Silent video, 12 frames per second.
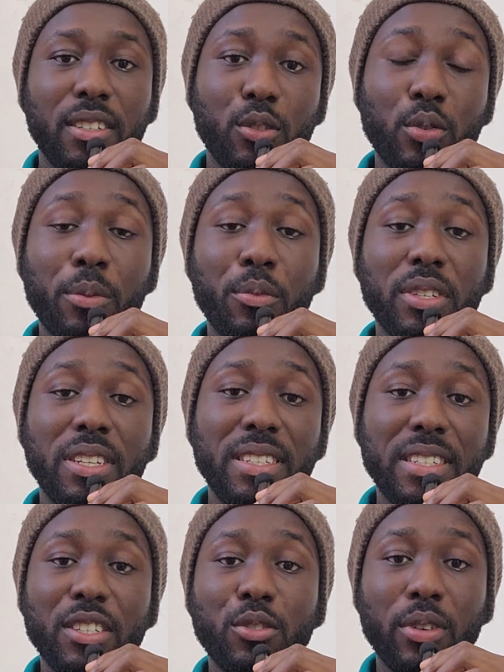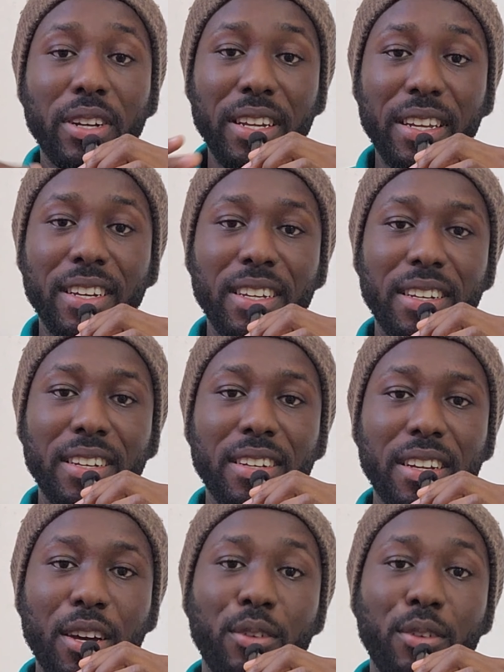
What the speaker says: So I mostly searched on LinkedIn.